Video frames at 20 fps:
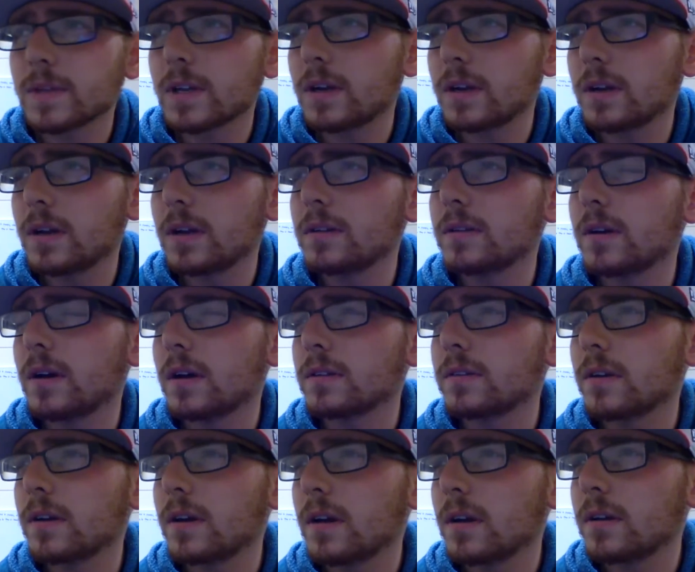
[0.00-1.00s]
Hey
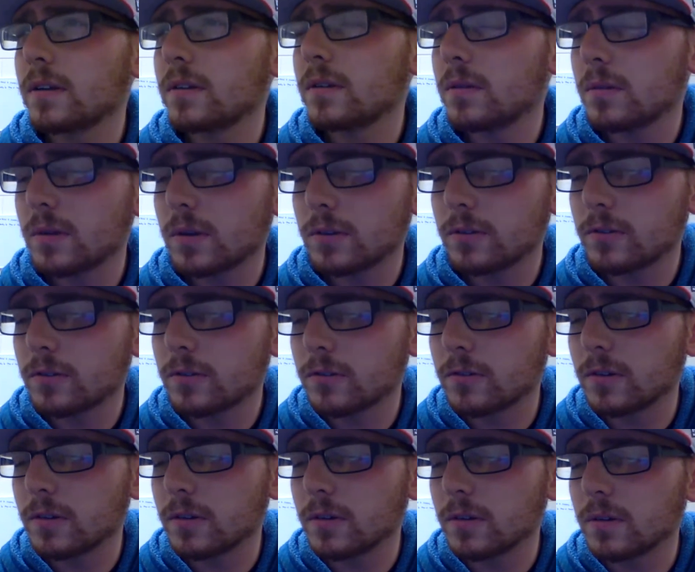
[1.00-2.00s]
Dante, how you doing? Nice to see you.